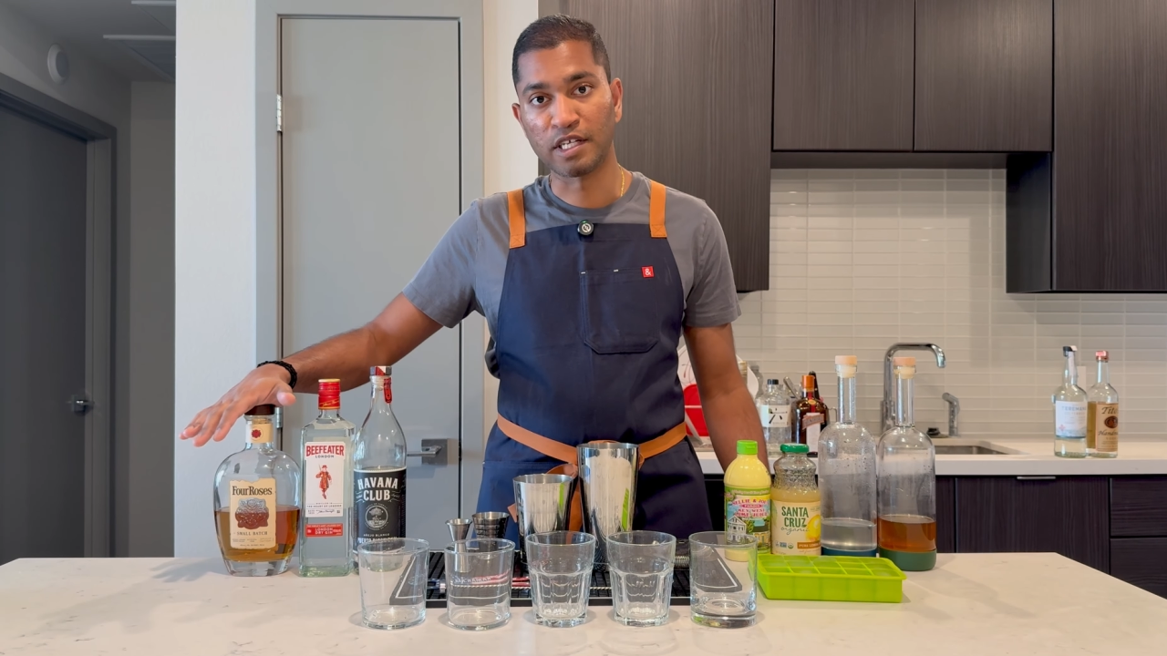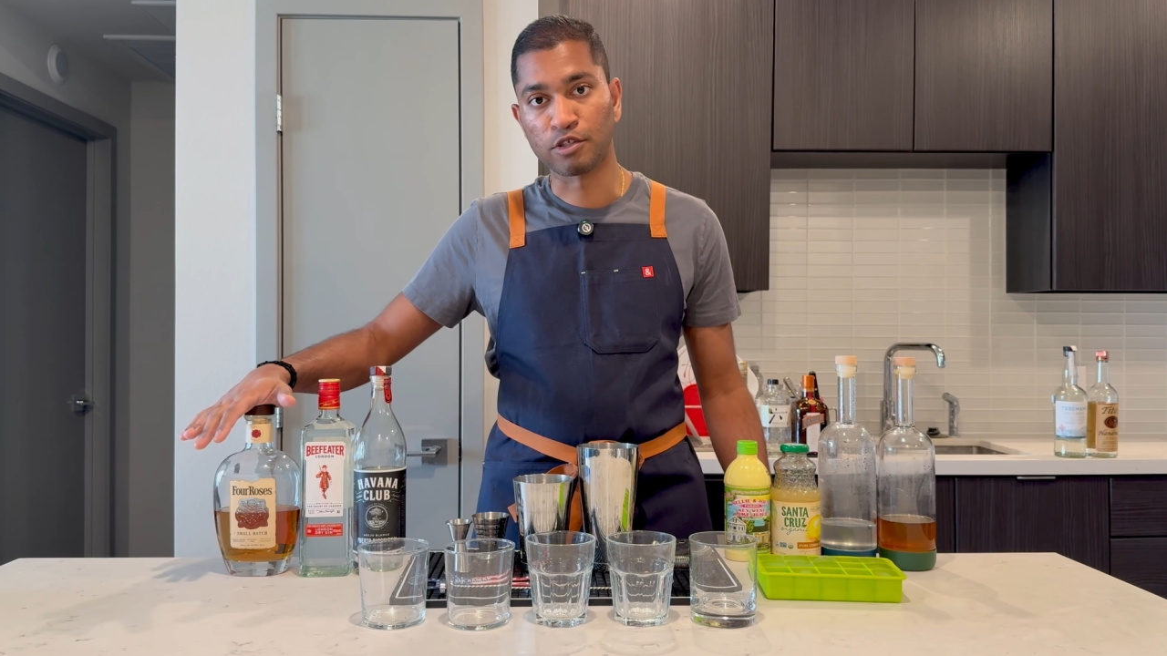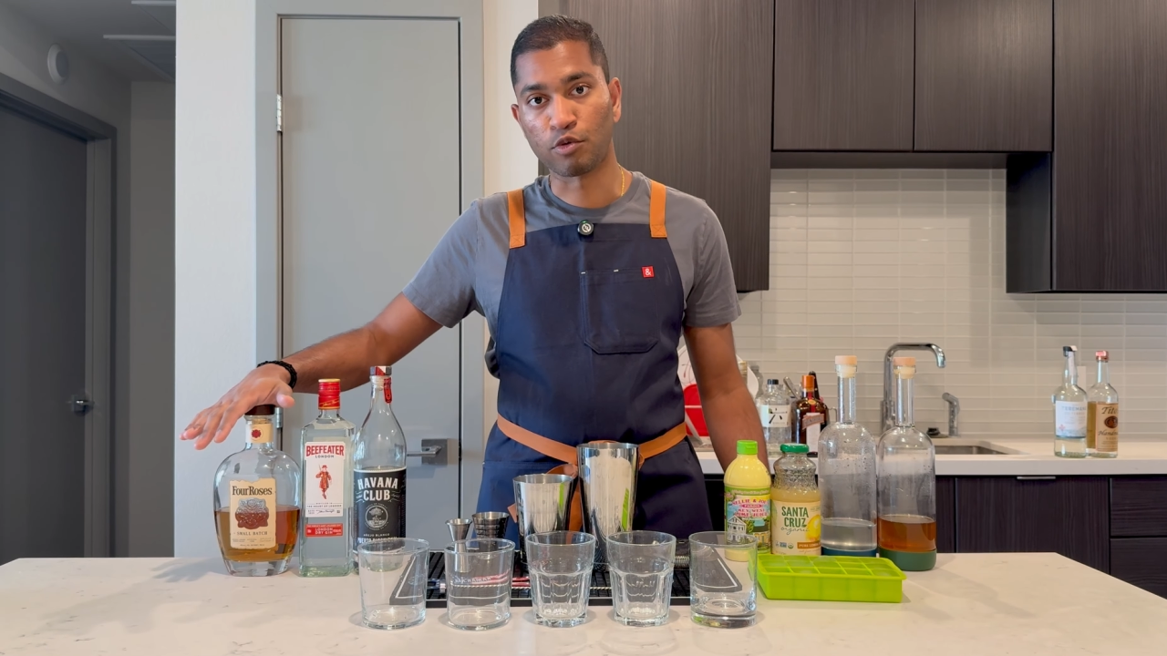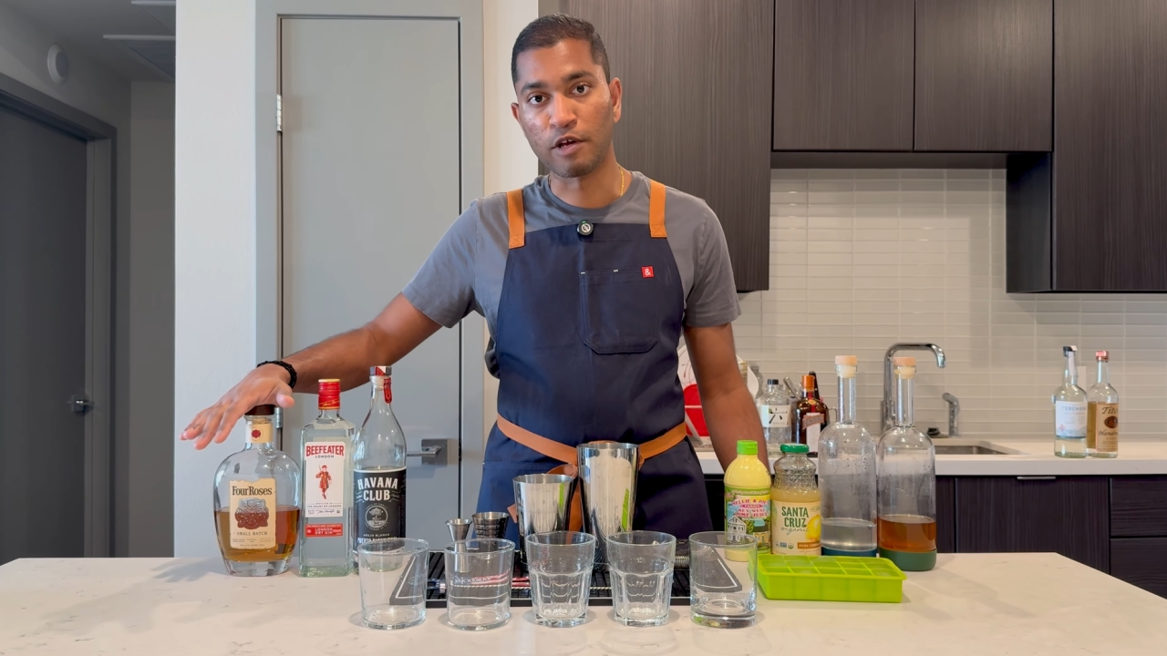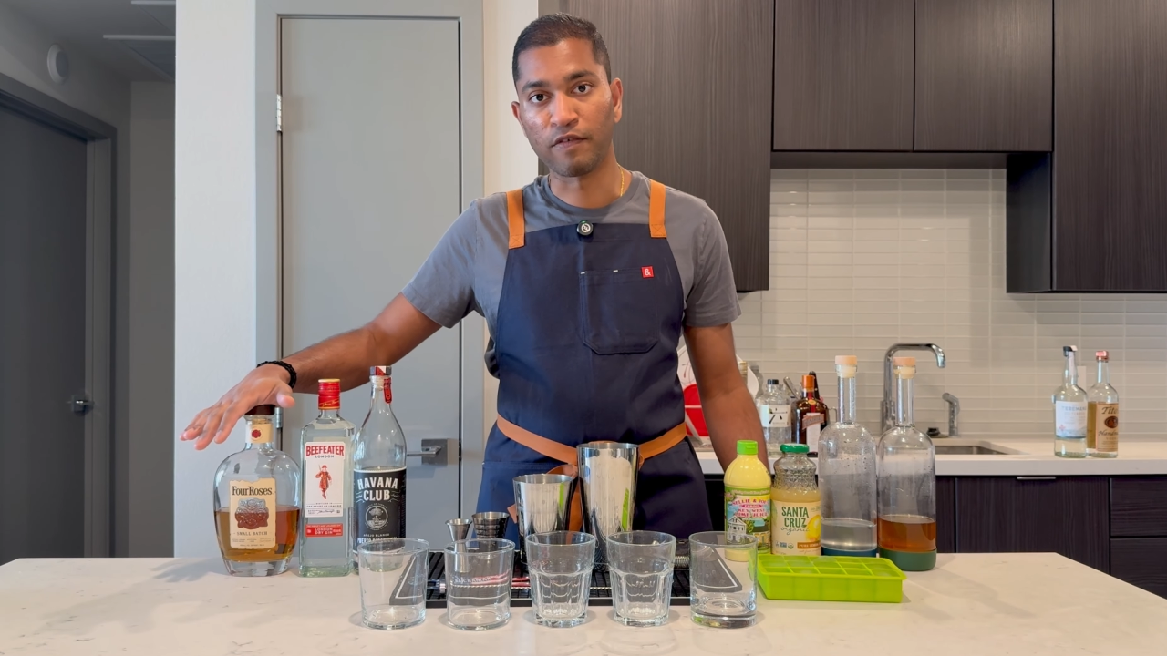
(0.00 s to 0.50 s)

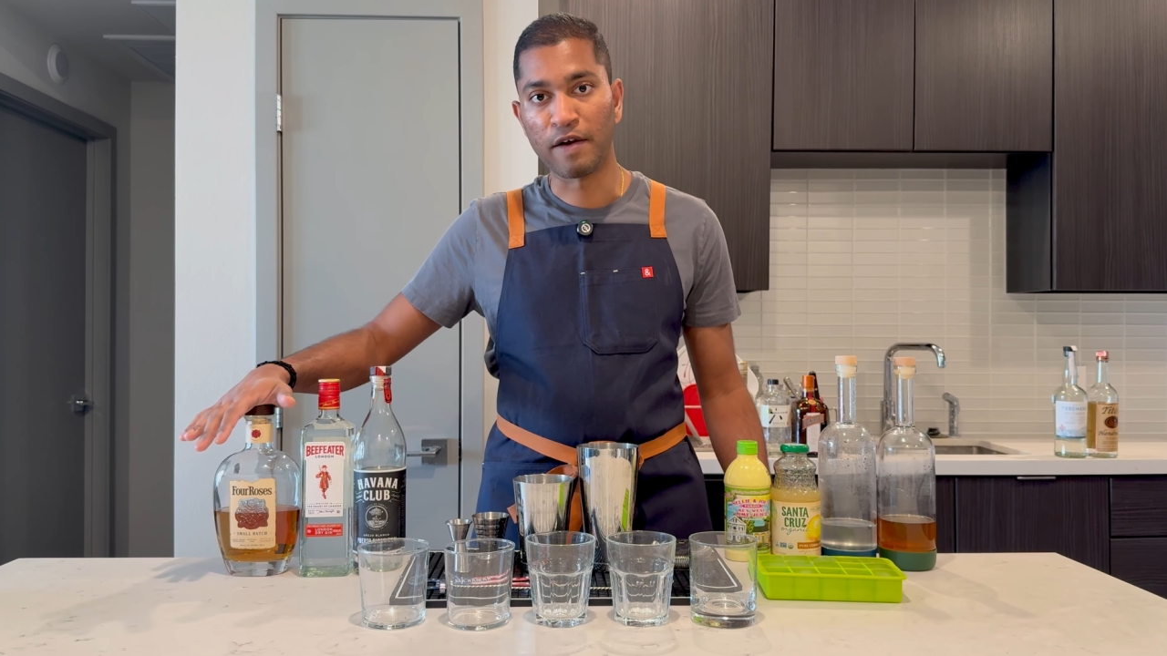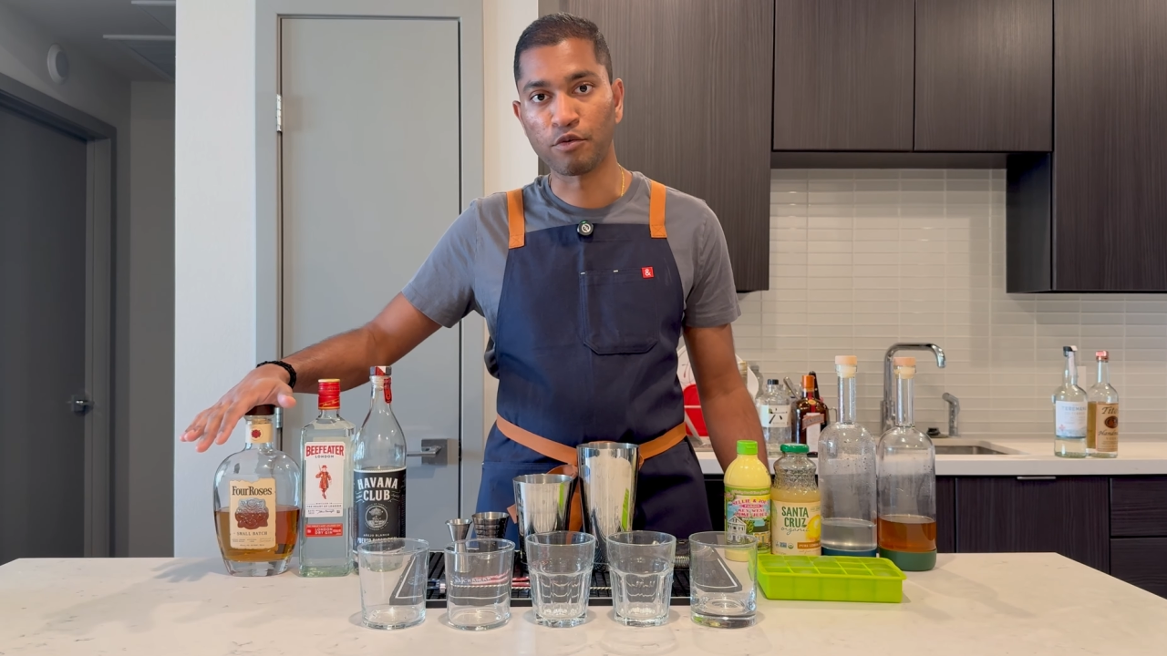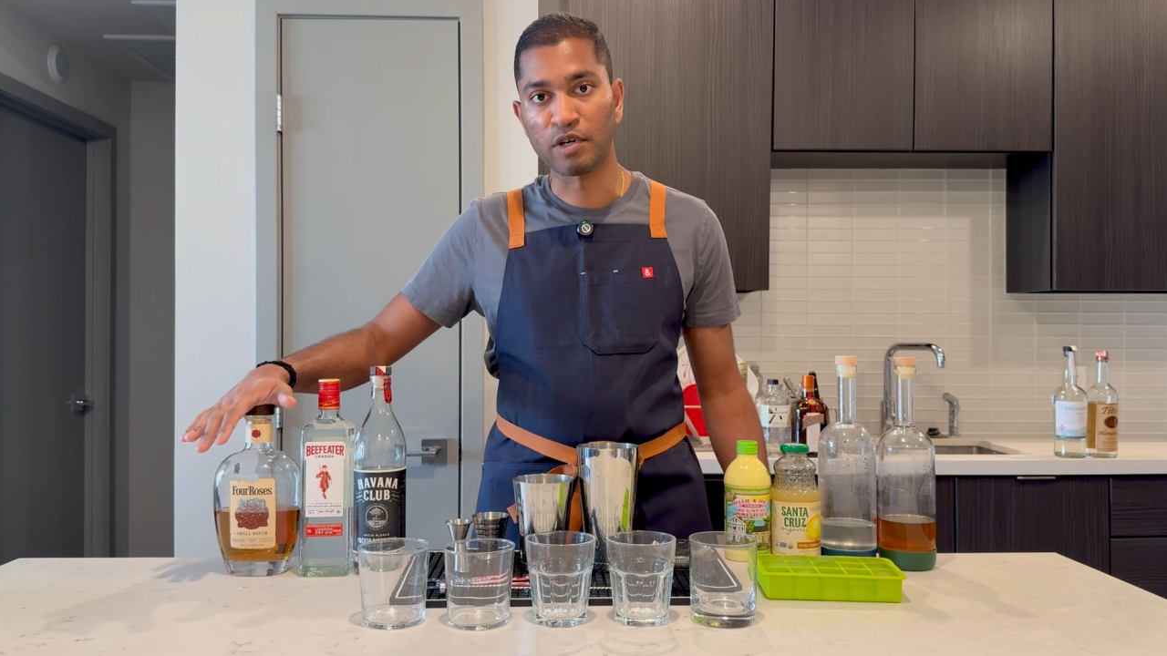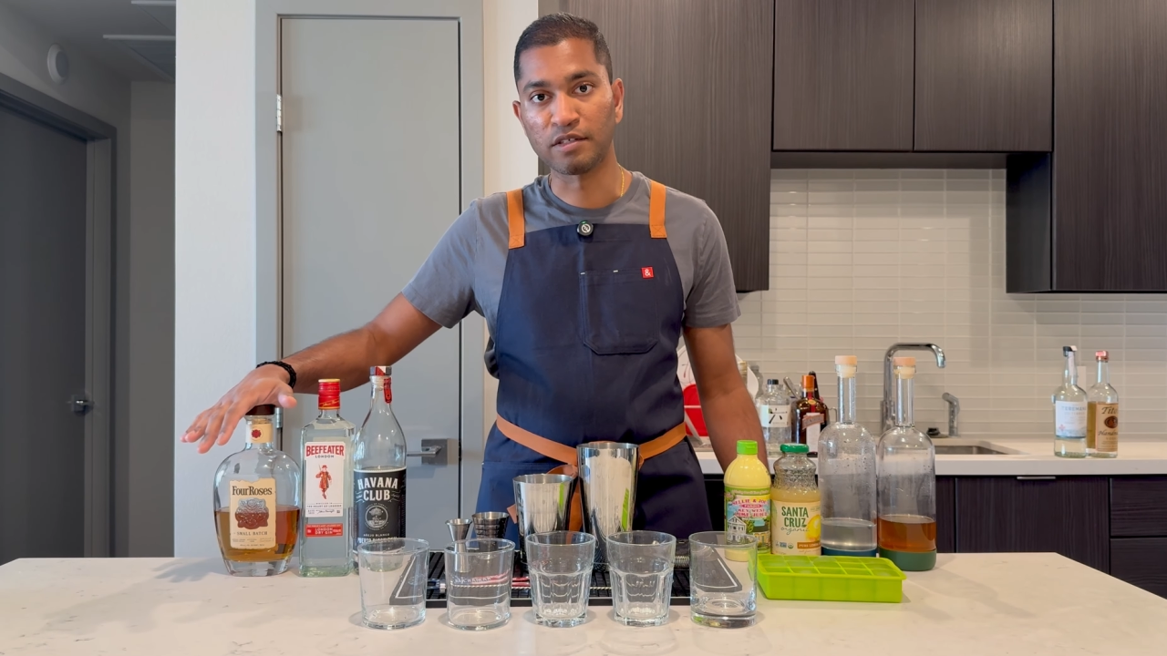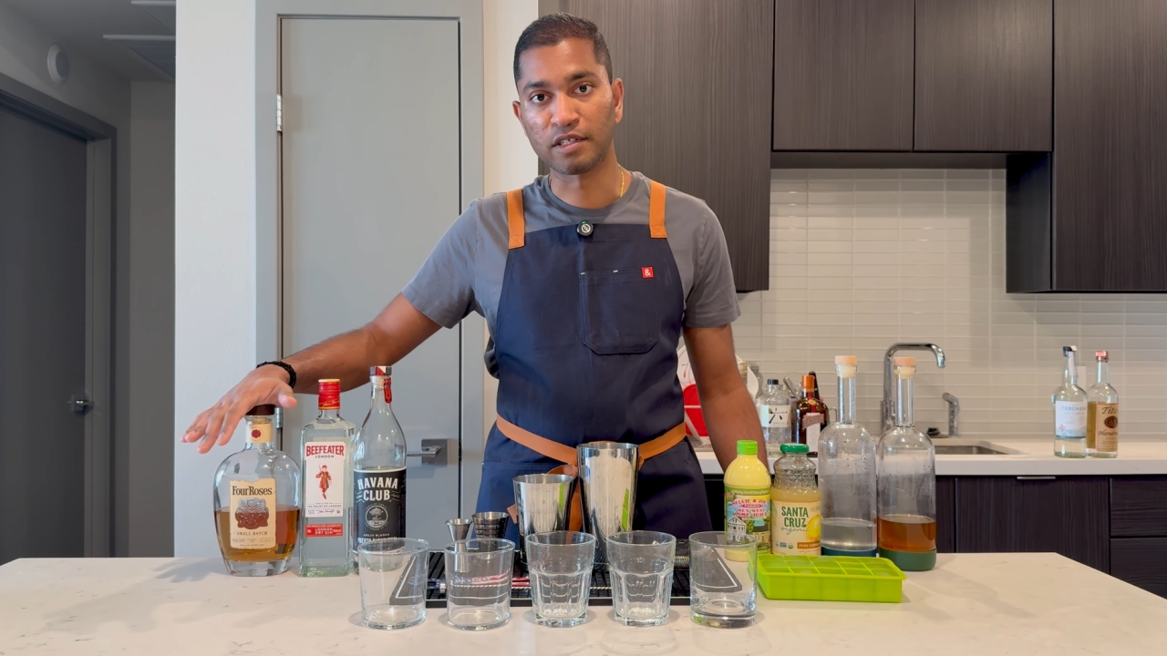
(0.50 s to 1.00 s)
that's $25,
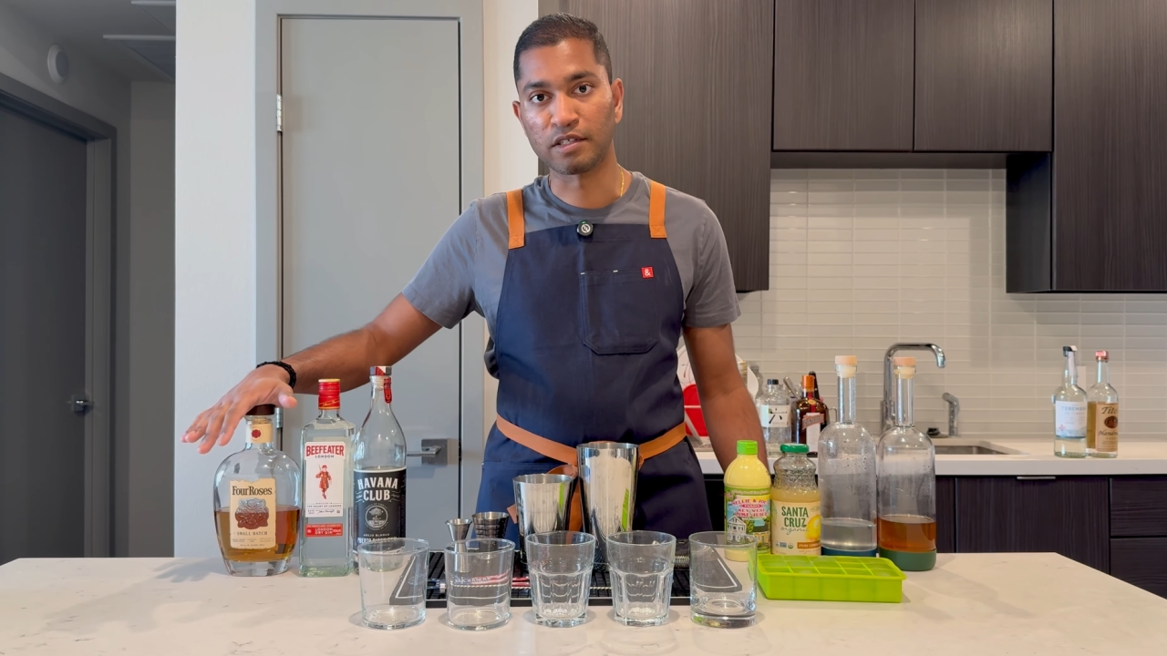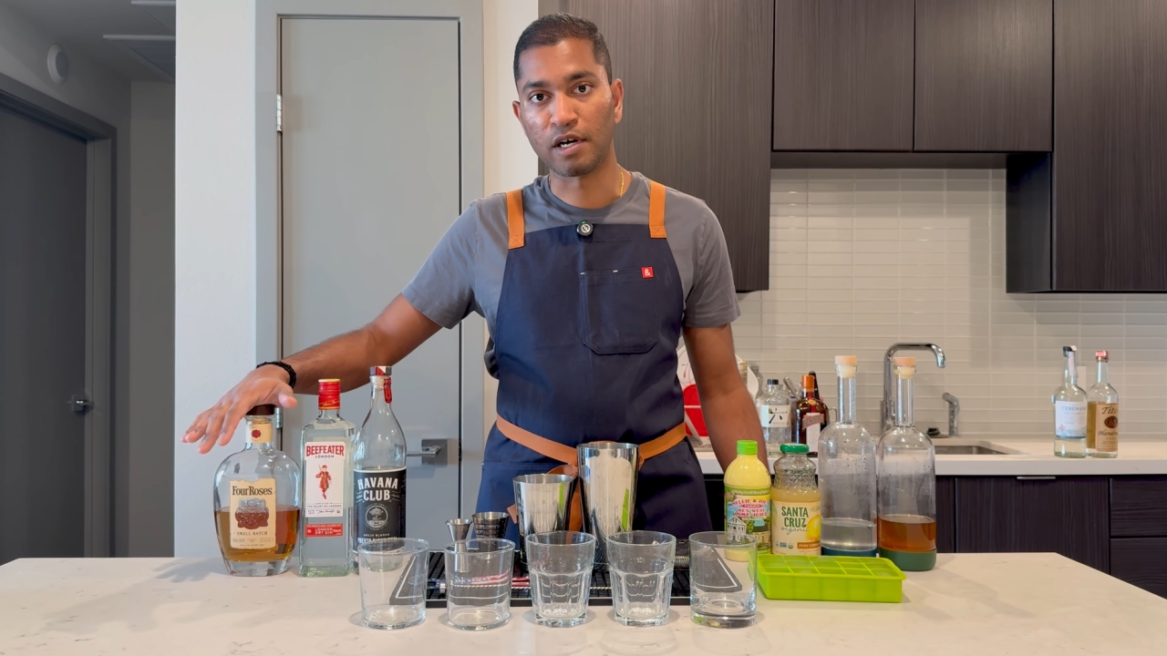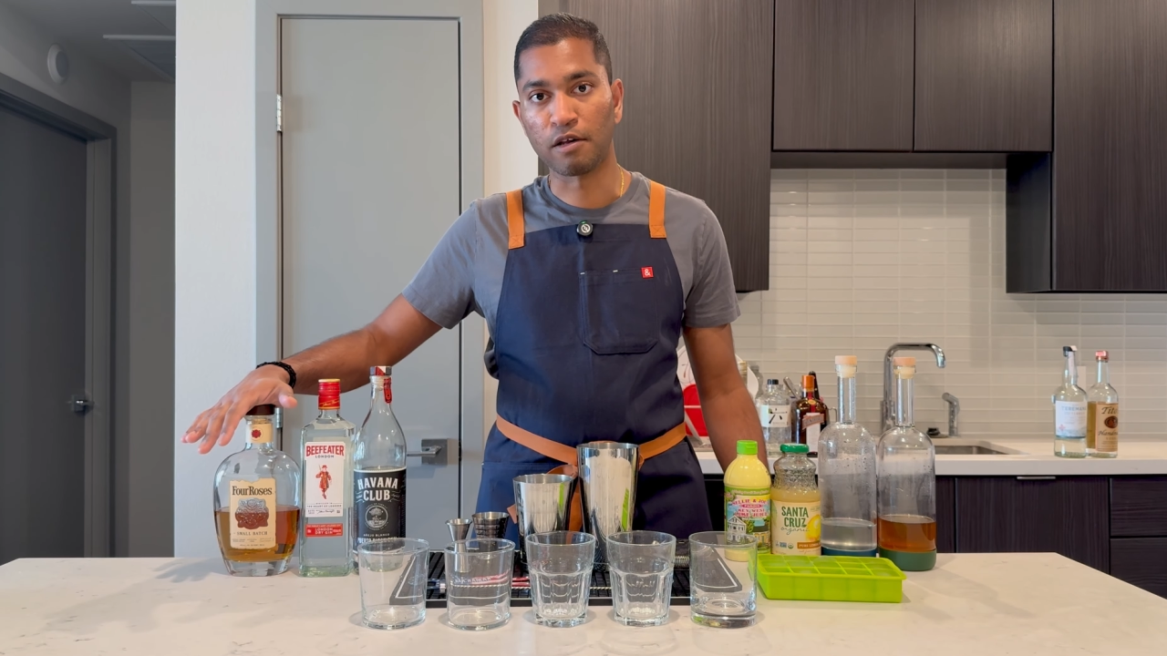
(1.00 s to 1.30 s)
$26.